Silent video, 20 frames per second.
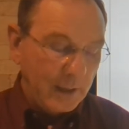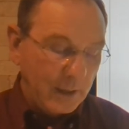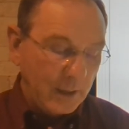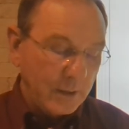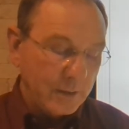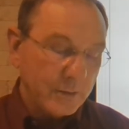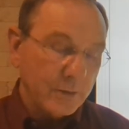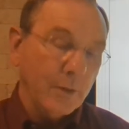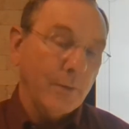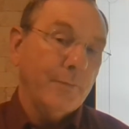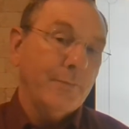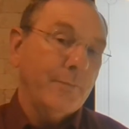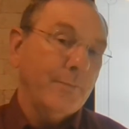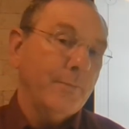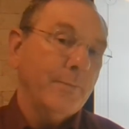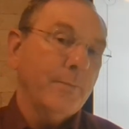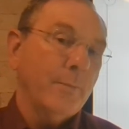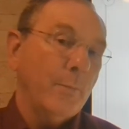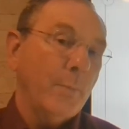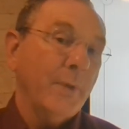So
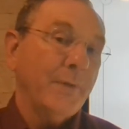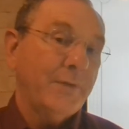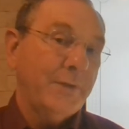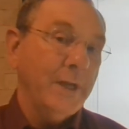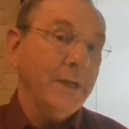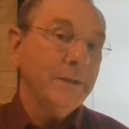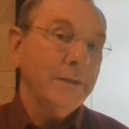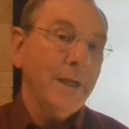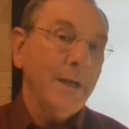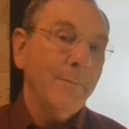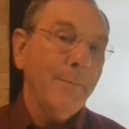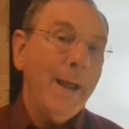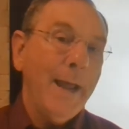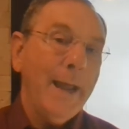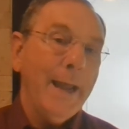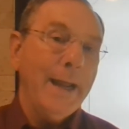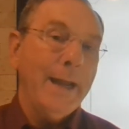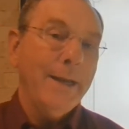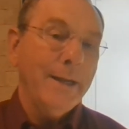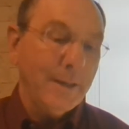with this in
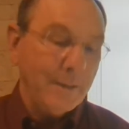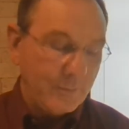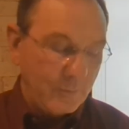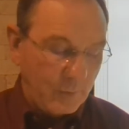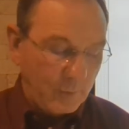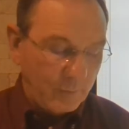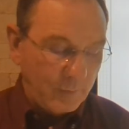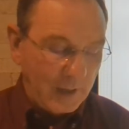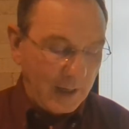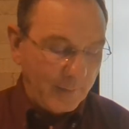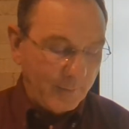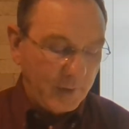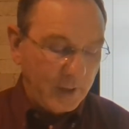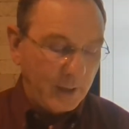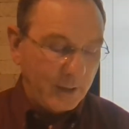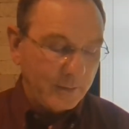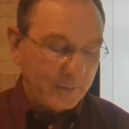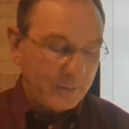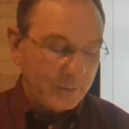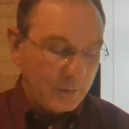mind, I'm
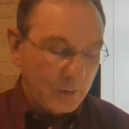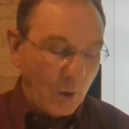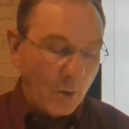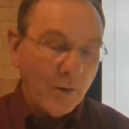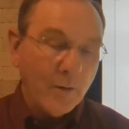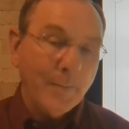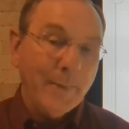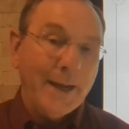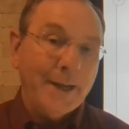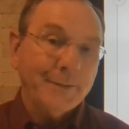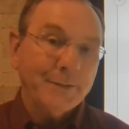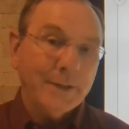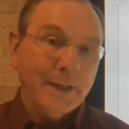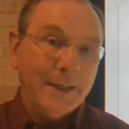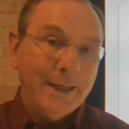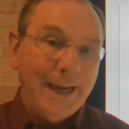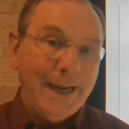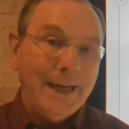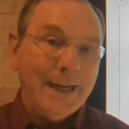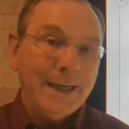going to talk about
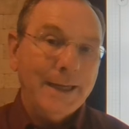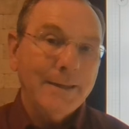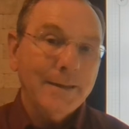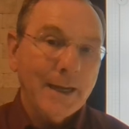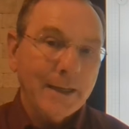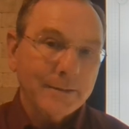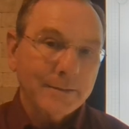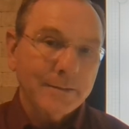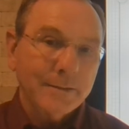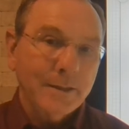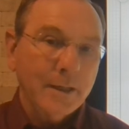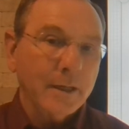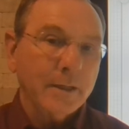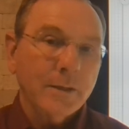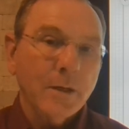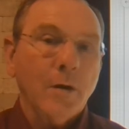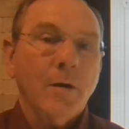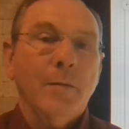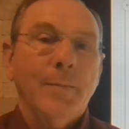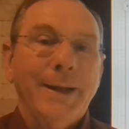today, not going to
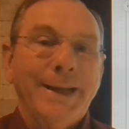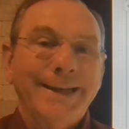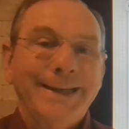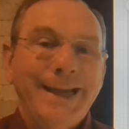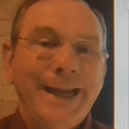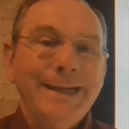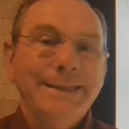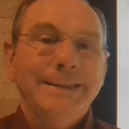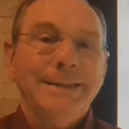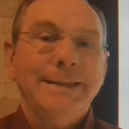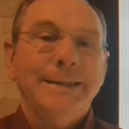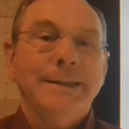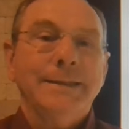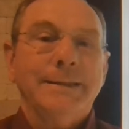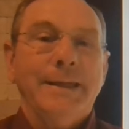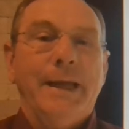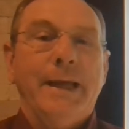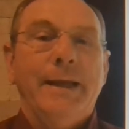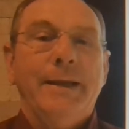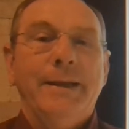talk about casing
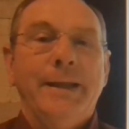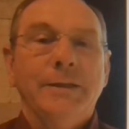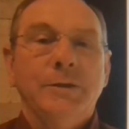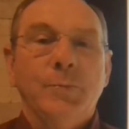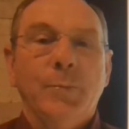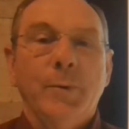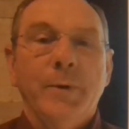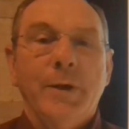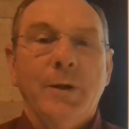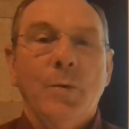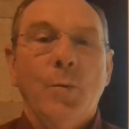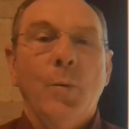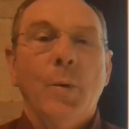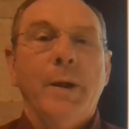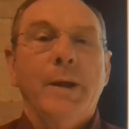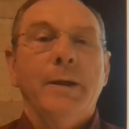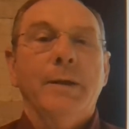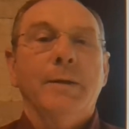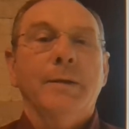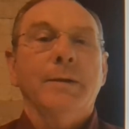design. That's pretty
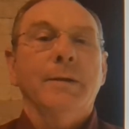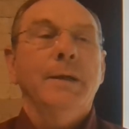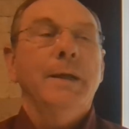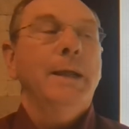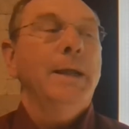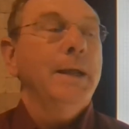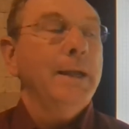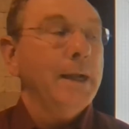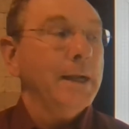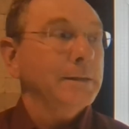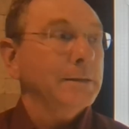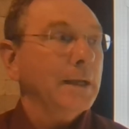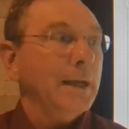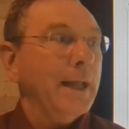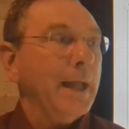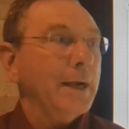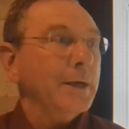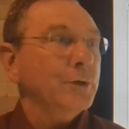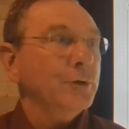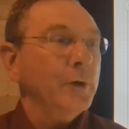well, there's a
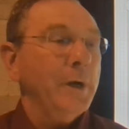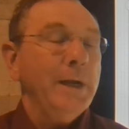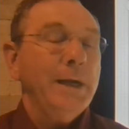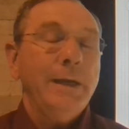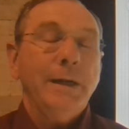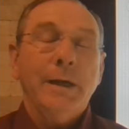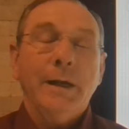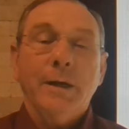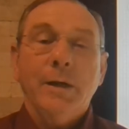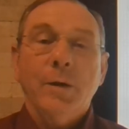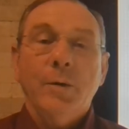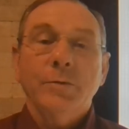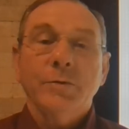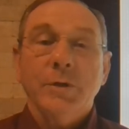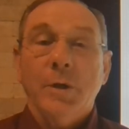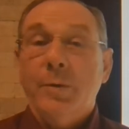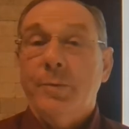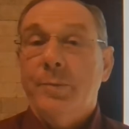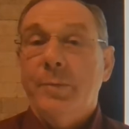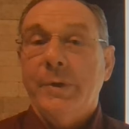lot of training that goes
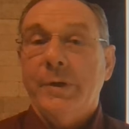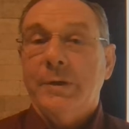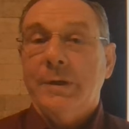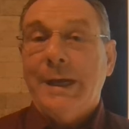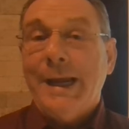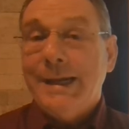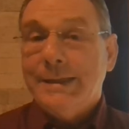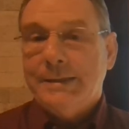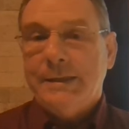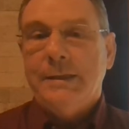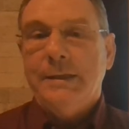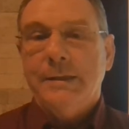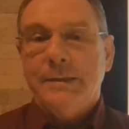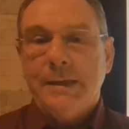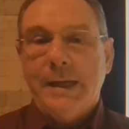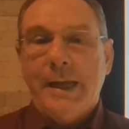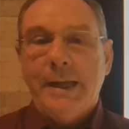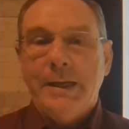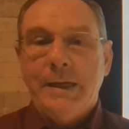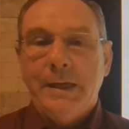on with casing
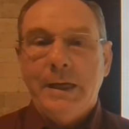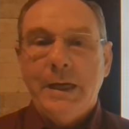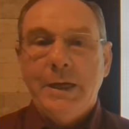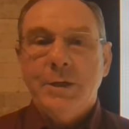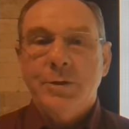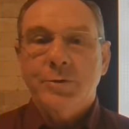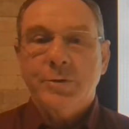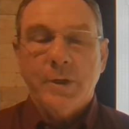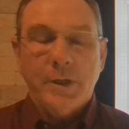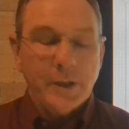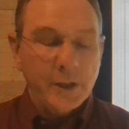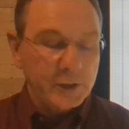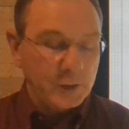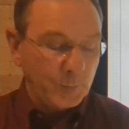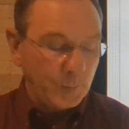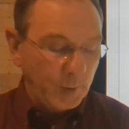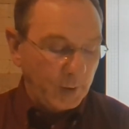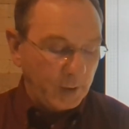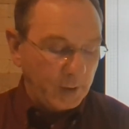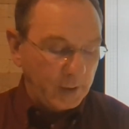design, and industry does a
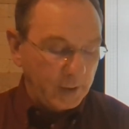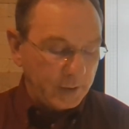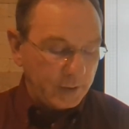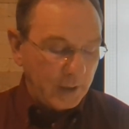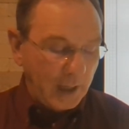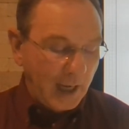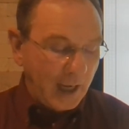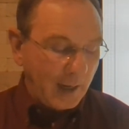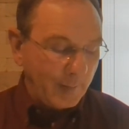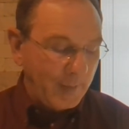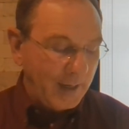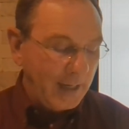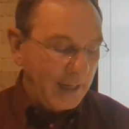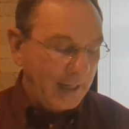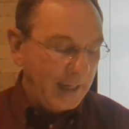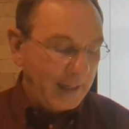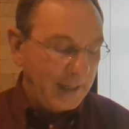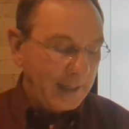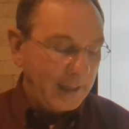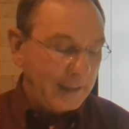pretty good job
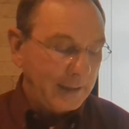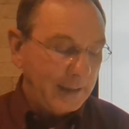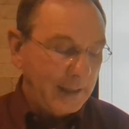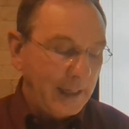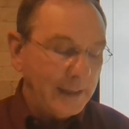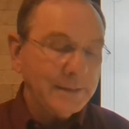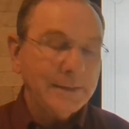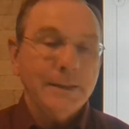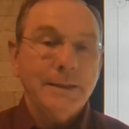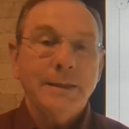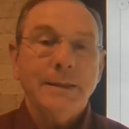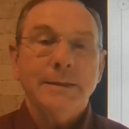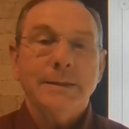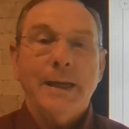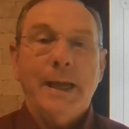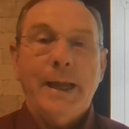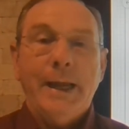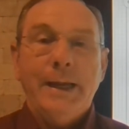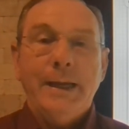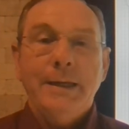in casing
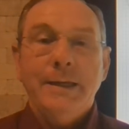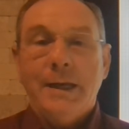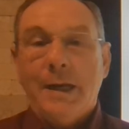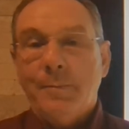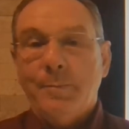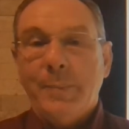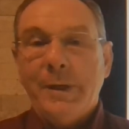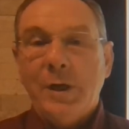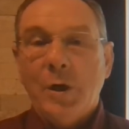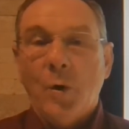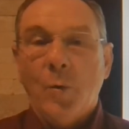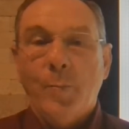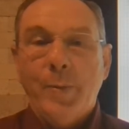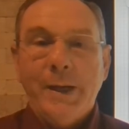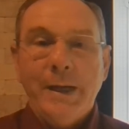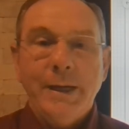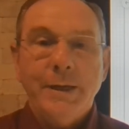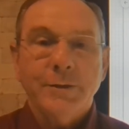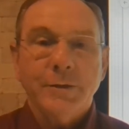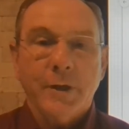design, and
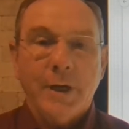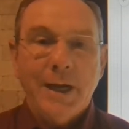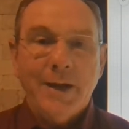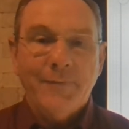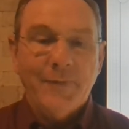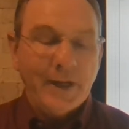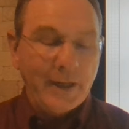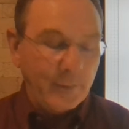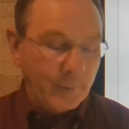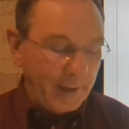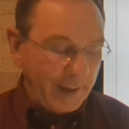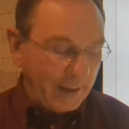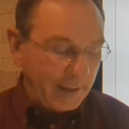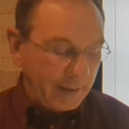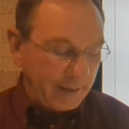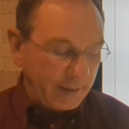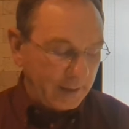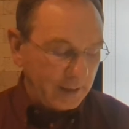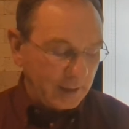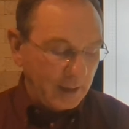BOPs are heavily
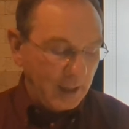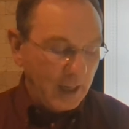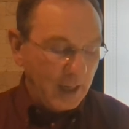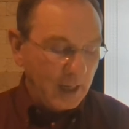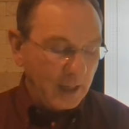regulated.